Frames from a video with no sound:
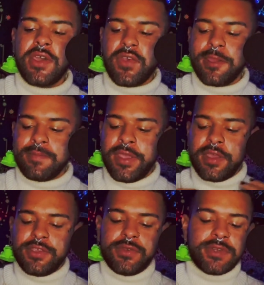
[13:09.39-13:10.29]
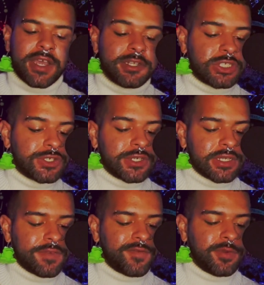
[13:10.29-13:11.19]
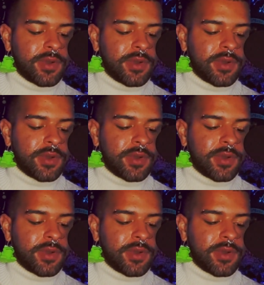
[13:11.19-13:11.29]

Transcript: Right? You're not sure if you